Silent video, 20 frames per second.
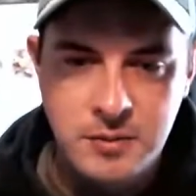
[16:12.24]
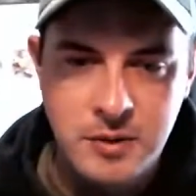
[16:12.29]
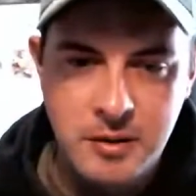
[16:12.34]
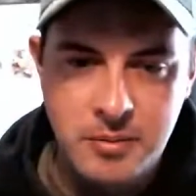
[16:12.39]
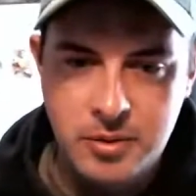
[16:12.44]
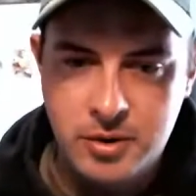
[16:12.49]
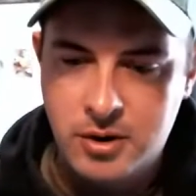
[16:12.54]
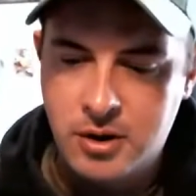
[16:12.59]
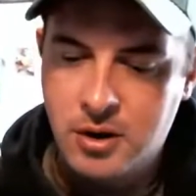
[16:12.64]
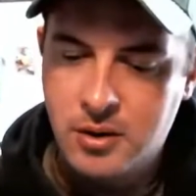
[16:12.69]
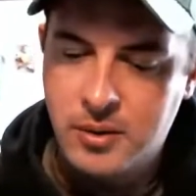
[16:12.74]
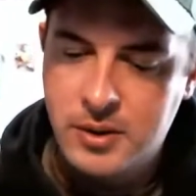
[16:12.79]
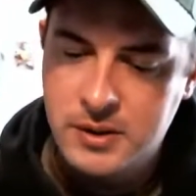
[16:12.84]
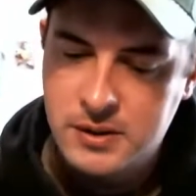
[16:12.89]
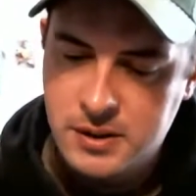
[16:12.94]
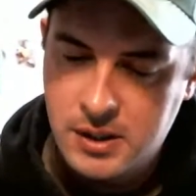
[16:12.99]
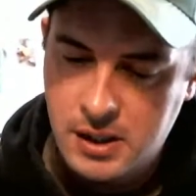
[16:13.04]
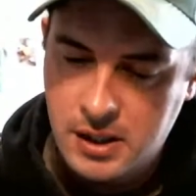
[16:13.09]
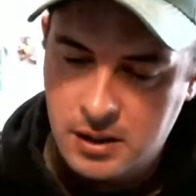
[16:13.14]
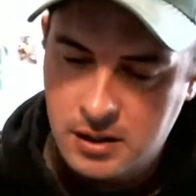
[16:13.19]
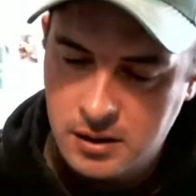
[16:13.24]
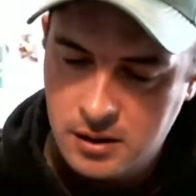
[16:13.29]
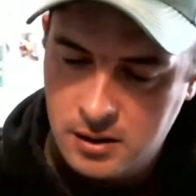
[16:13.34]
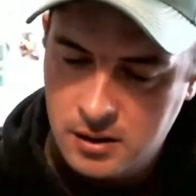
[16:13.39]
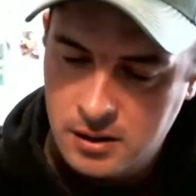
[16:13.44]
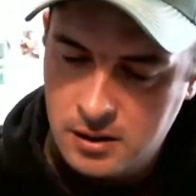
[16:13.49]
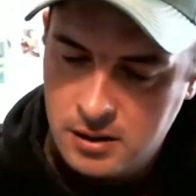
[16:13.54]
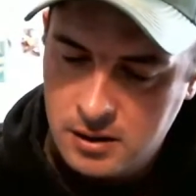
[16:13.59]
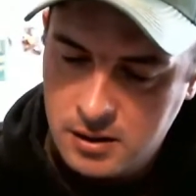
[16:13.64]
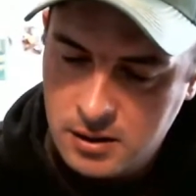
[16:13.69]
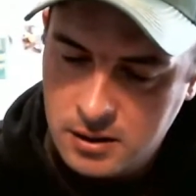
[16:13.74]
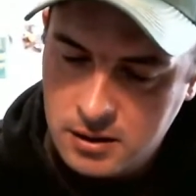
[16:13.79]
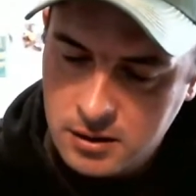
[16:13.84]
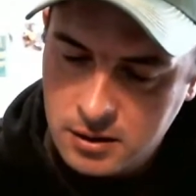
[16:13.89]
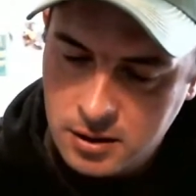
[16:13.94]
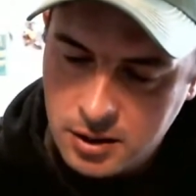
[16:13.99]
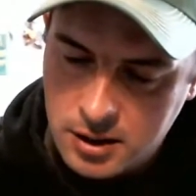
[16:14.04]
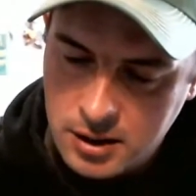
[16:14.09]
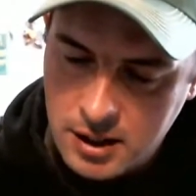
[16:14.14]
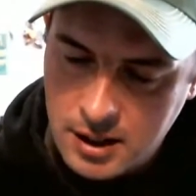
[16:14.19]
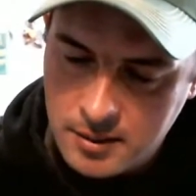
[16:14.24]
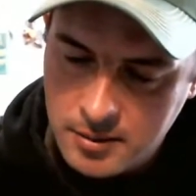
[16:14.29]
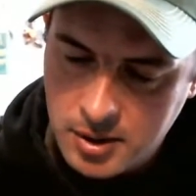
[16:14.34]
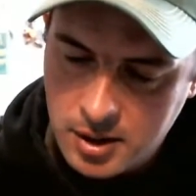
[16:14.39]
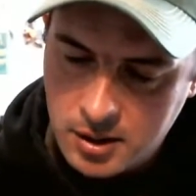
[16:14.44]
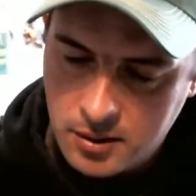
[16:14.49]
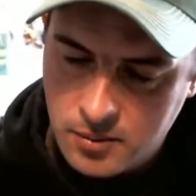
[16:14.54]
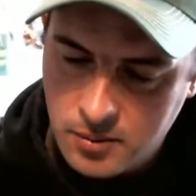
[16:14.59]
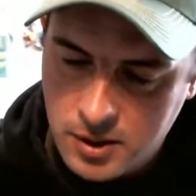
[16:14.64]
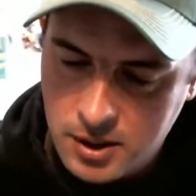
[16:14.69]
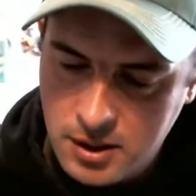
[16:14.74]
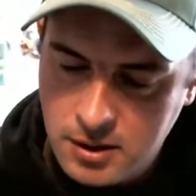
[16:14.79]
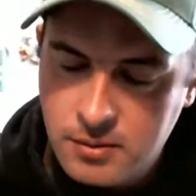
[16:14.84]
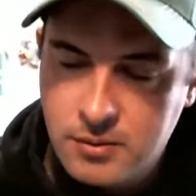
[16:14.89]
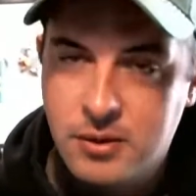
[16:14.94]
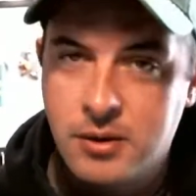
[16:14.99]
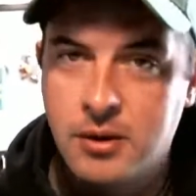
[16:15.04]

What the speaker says: people are always like looking at me like, what are you